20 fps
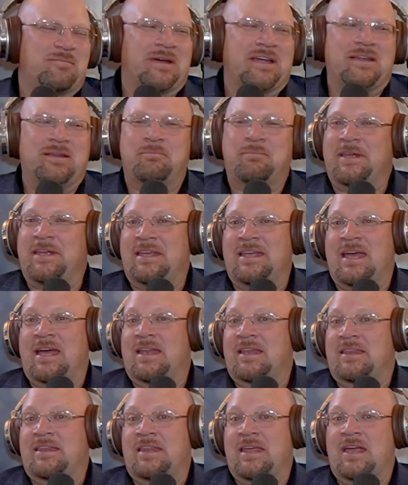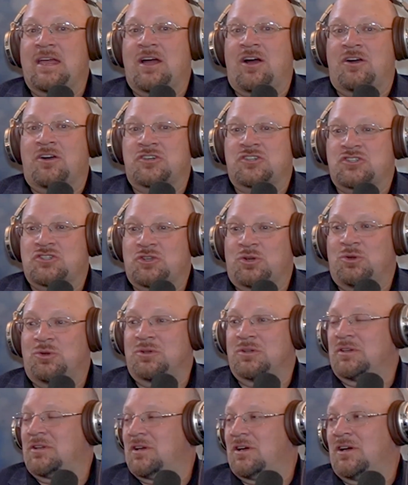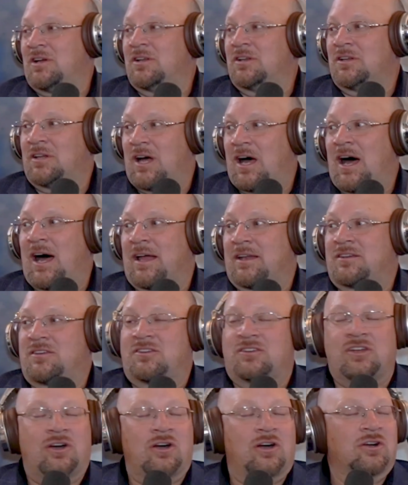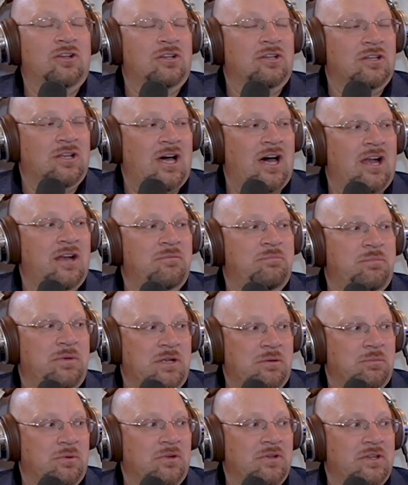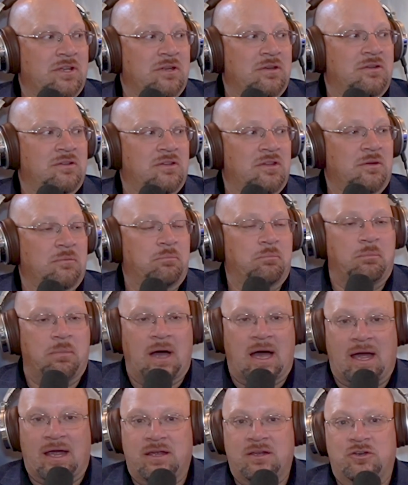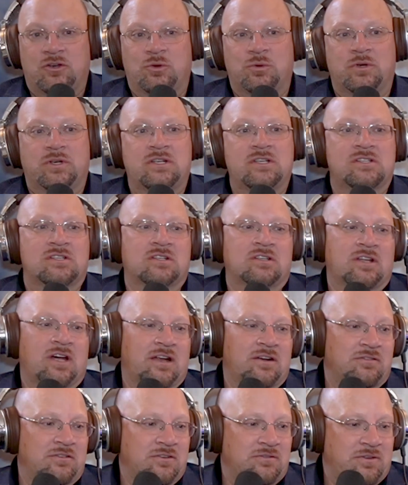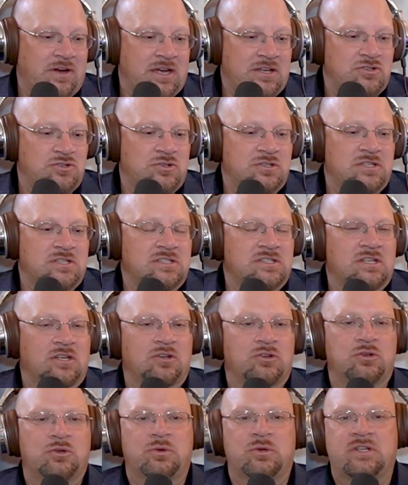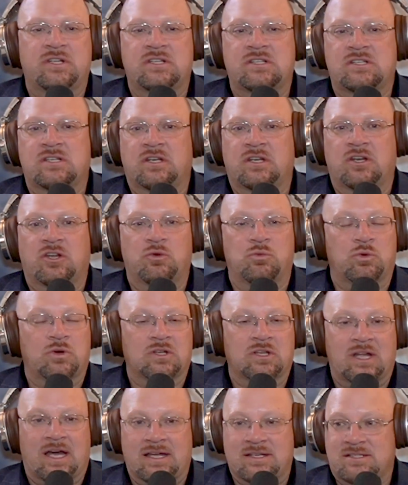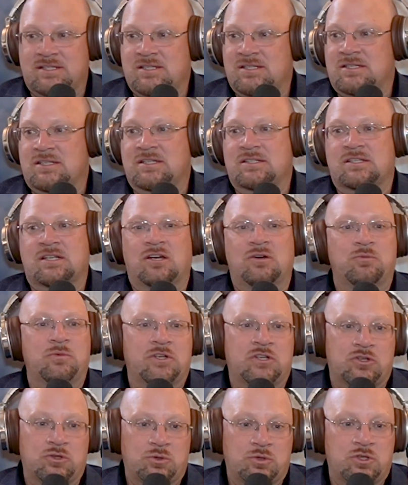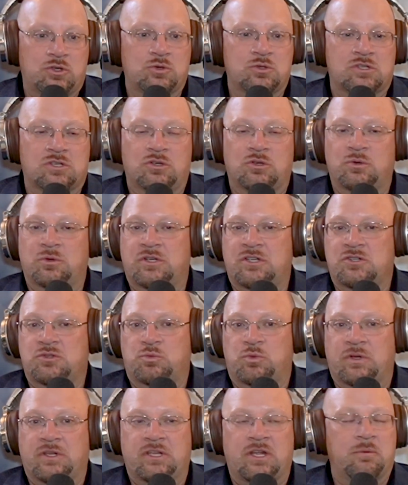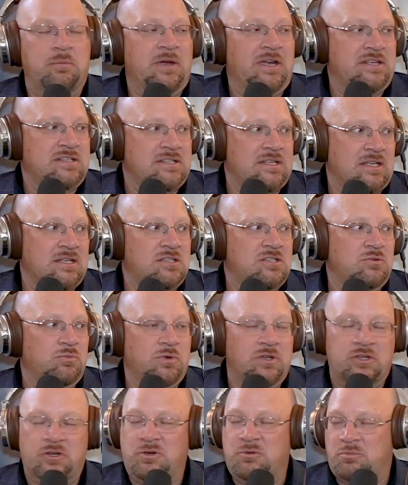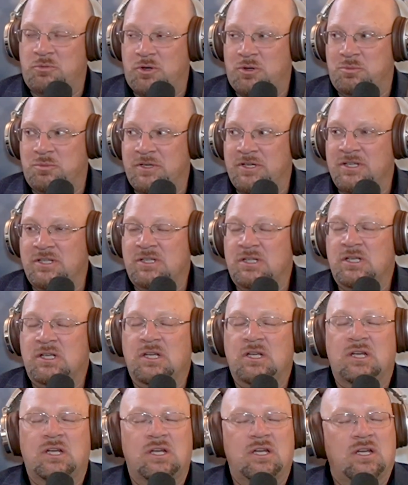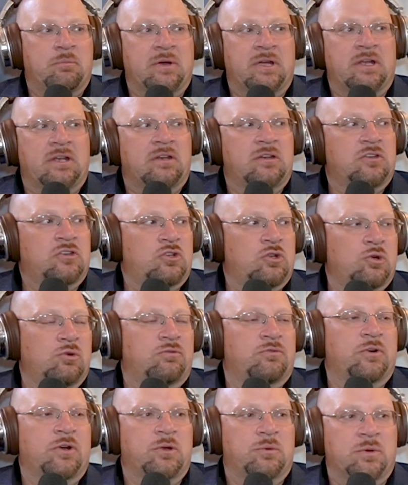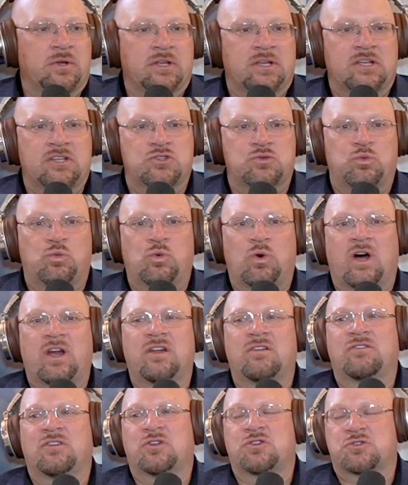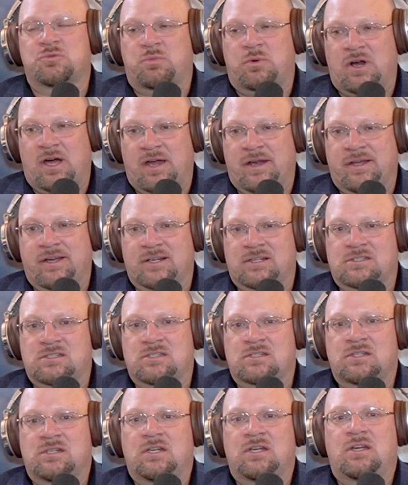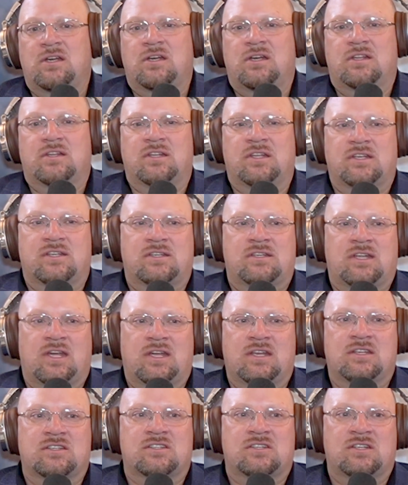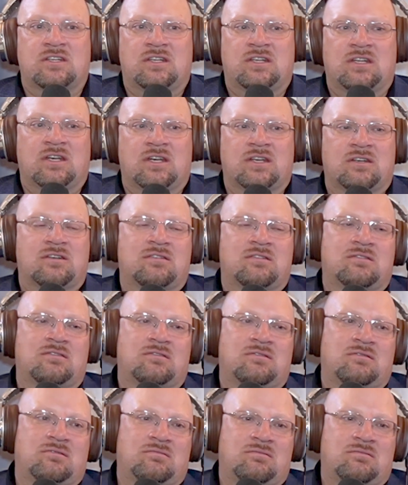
but yet they are sold a lot. There are a lot of people that buy annuities, a lot of advisors that sell annuities, and we're licensed to sell them. We do use annuities when they make sense and when they're appropriate. But too frequently, it's one of those products that tends to get,